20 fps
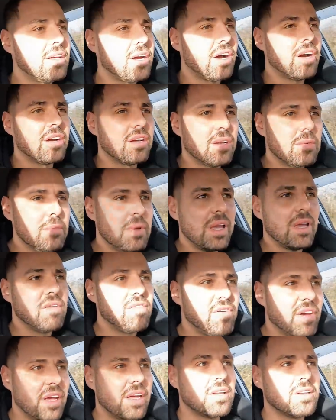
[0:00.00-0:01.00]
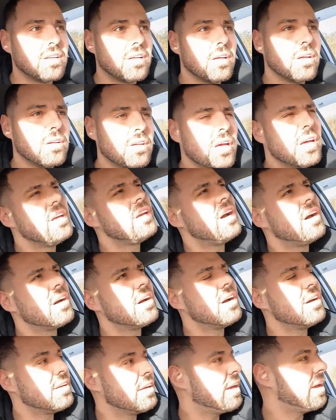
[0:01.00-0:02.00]
younger than me, I think. Yeah,
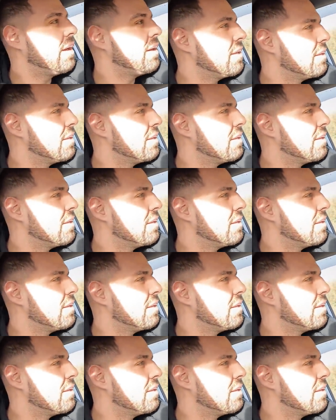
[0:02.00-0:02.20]
younger, yeah.